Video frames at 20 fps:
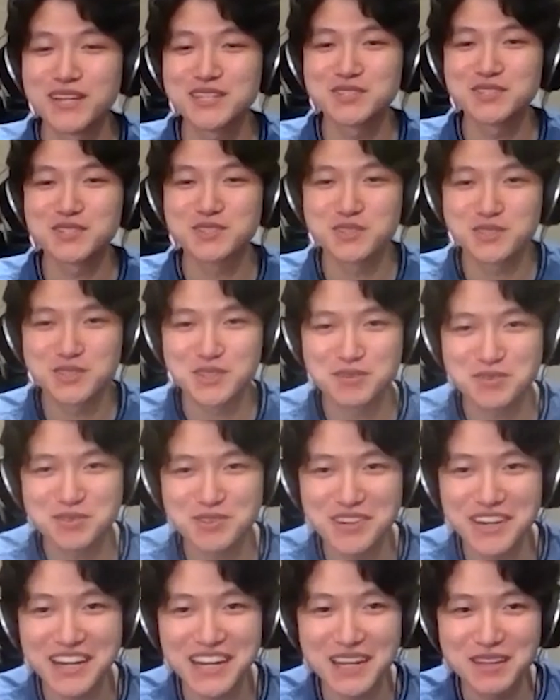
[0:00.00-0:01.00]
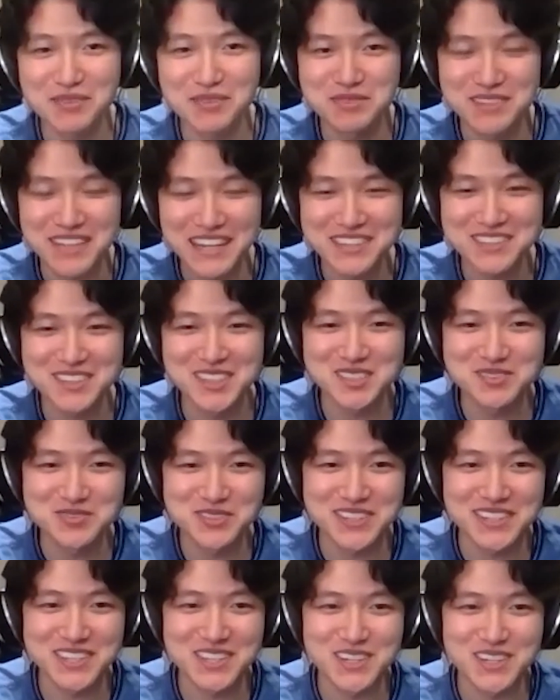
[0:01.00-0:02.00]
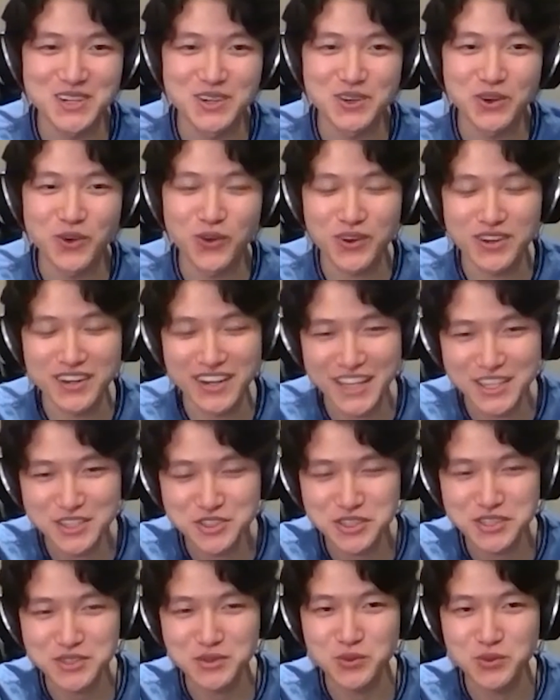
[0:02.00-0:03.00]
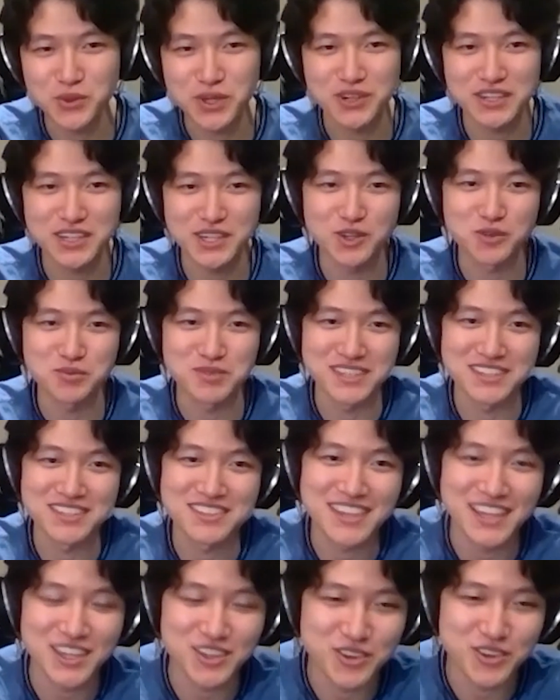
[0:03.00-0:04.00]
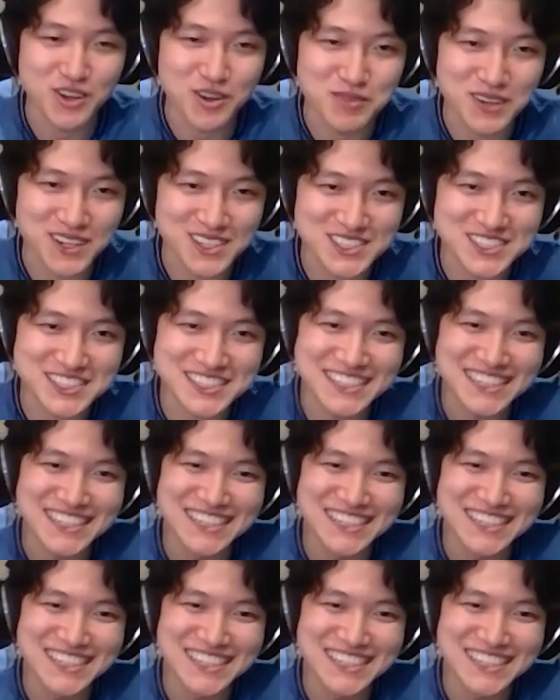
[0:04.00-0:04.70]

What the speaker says: sure to subscribe, like this video, or Adrian will kill me. Thank you very much.